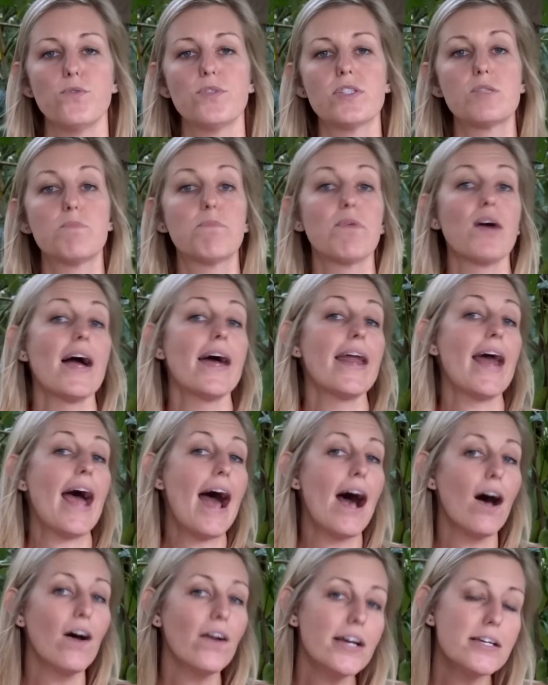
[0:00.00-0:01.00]
spread
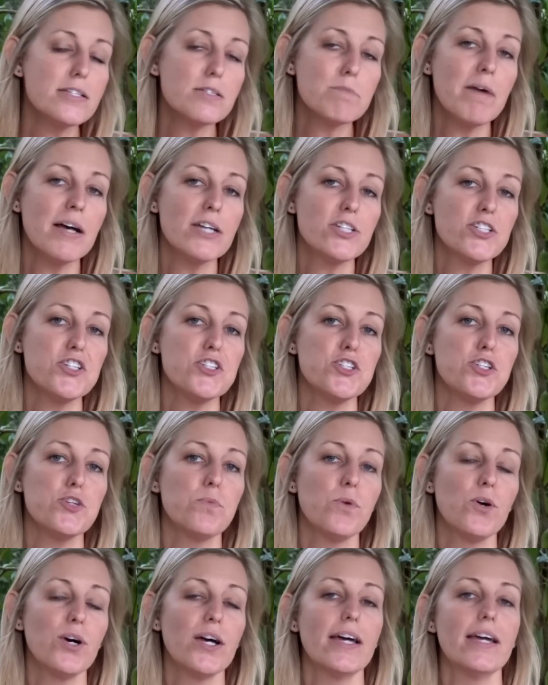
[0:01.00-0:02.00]
out as much as you
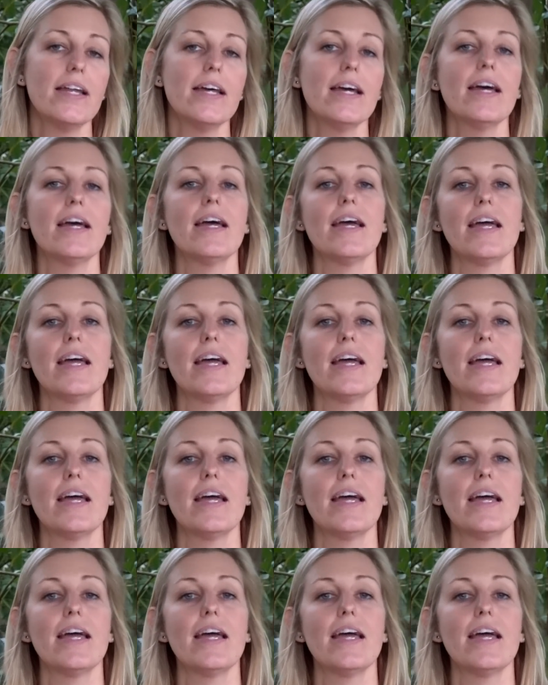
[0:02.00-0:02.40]
would